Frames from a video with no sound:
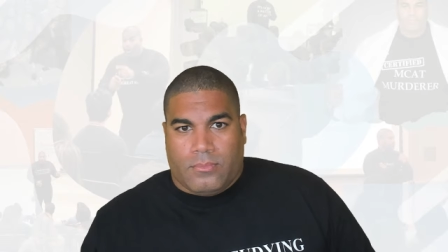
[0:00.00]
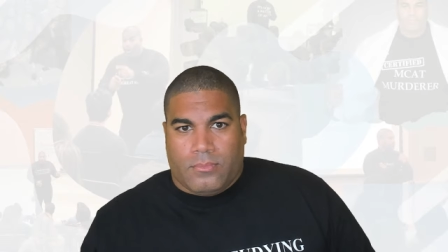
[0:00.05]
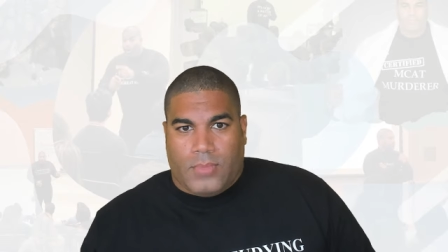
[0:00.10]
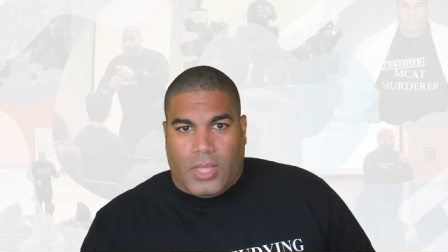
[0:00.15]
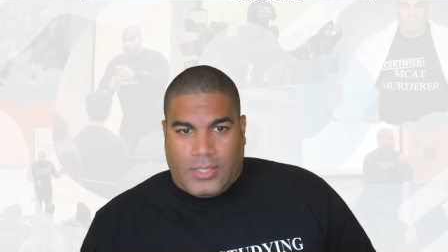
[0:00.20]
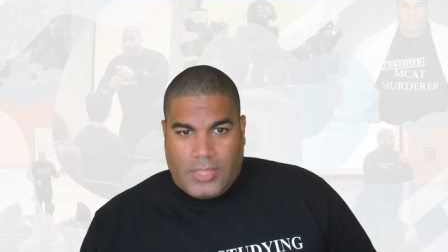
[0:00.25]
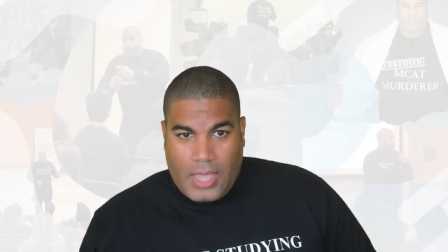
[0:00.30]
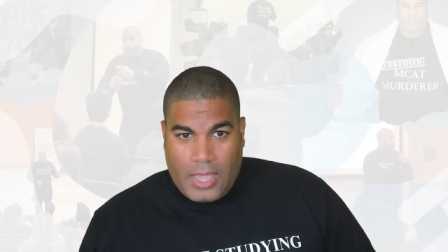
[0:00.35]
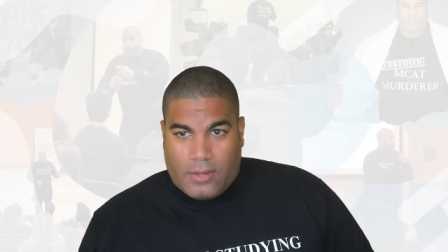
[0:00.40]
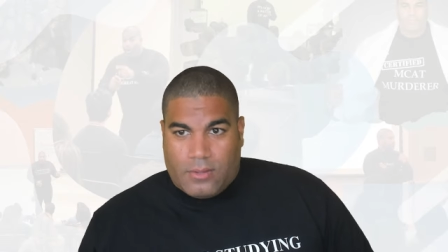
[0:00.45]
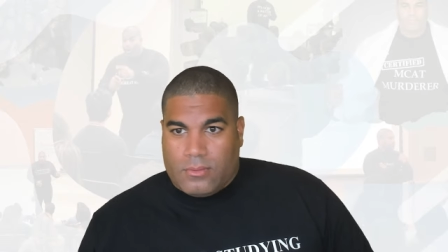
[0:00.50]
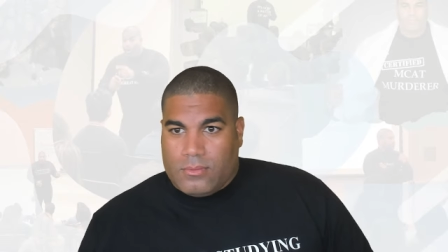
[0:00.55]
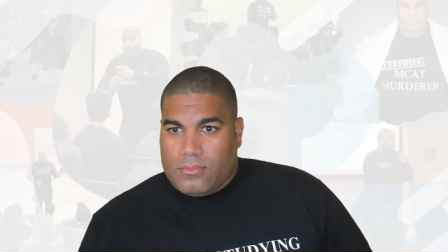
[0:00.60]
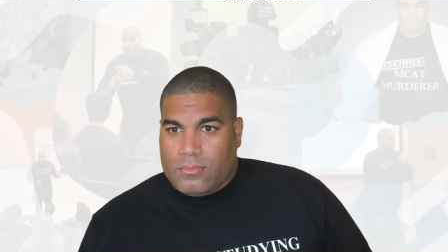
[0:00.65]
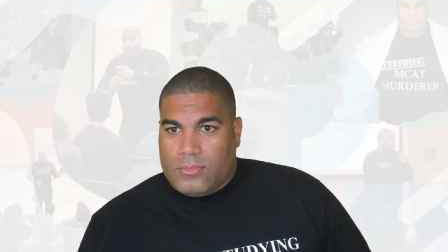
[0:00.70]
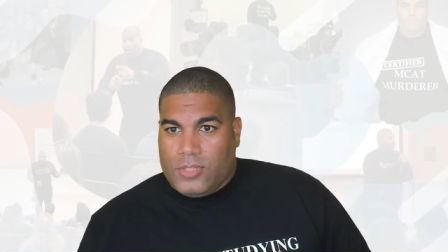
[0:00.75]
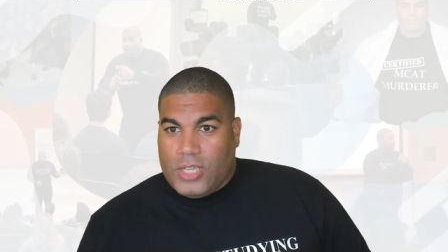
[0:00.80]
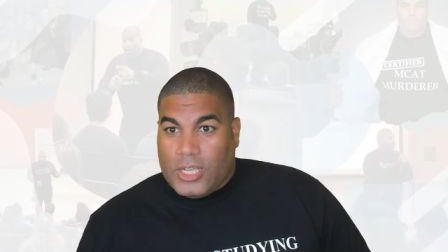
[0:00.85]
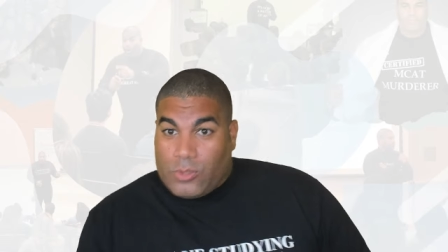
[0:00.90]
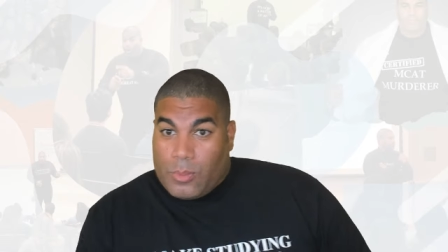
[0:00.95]
That's it.
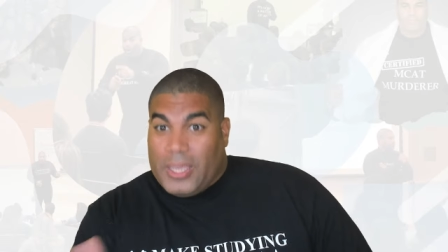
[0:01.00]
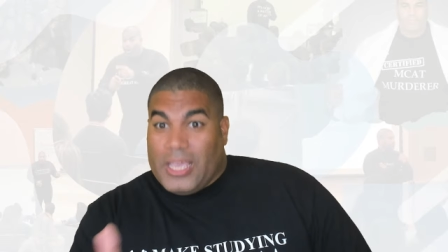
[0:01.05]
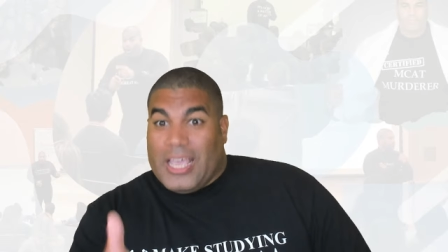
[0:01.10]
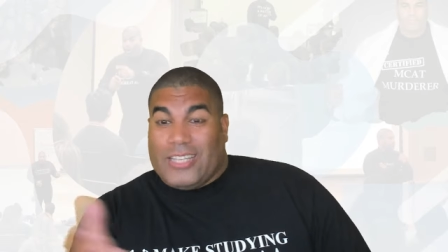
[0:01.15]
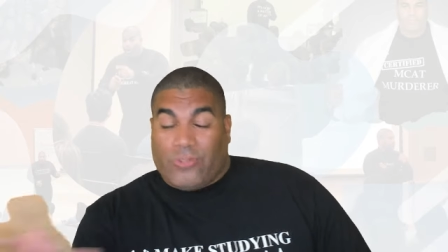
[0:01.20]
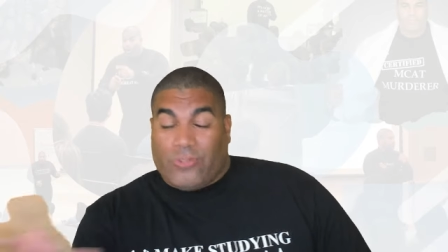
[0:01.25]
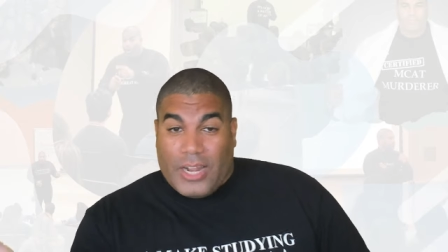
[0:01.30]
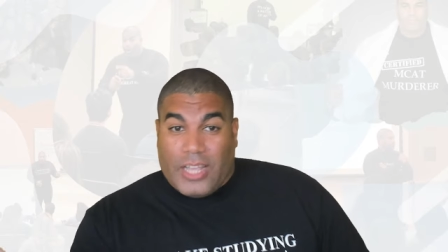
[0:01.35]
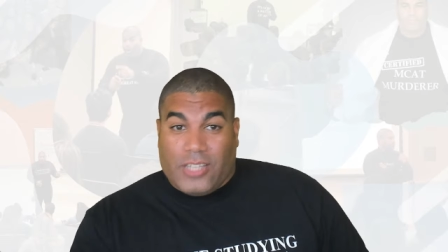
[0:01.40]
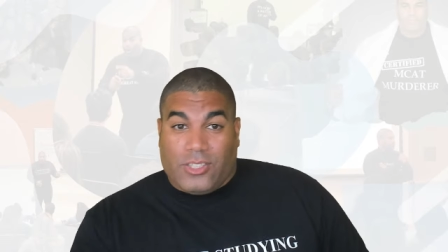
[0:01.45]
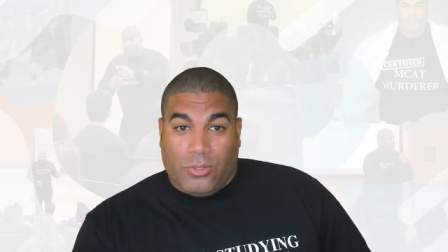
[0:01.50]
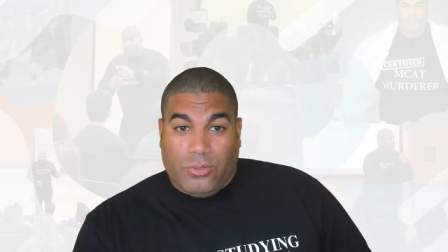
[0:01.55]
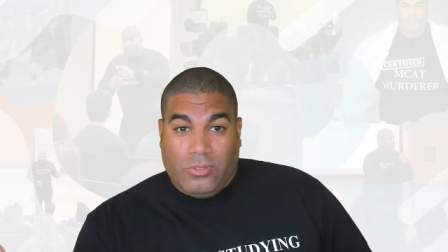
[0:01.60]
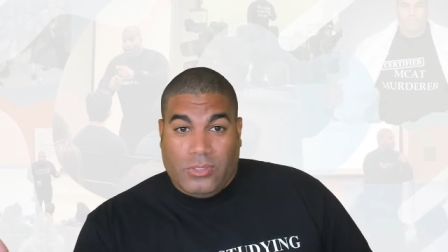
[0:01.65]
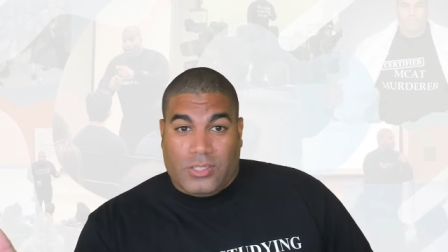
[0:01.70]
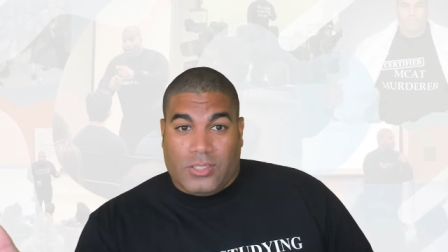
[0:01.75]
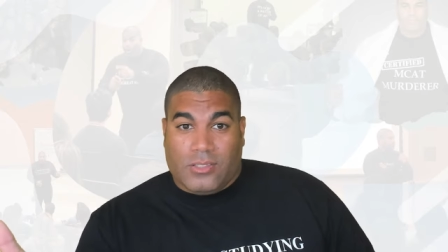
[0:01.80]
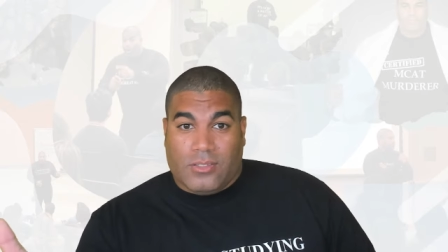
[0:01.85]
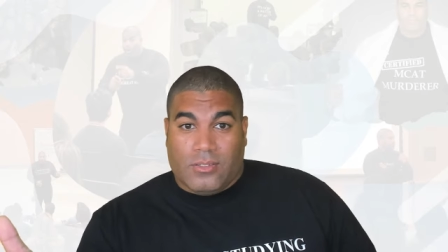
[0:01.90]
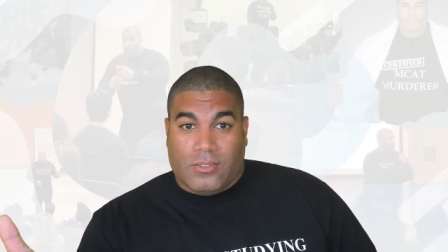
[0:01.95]
You guys want to be straight A
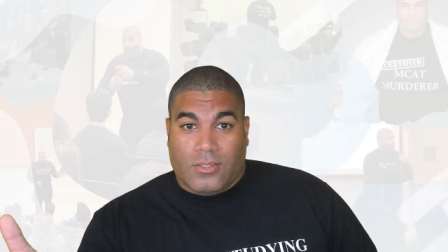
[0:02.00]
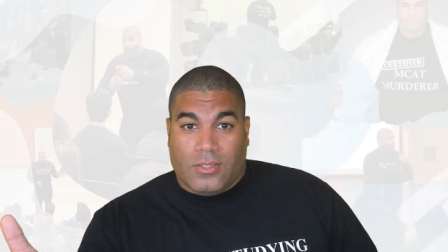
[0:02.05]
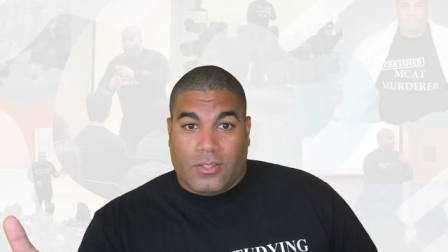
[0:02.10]
students?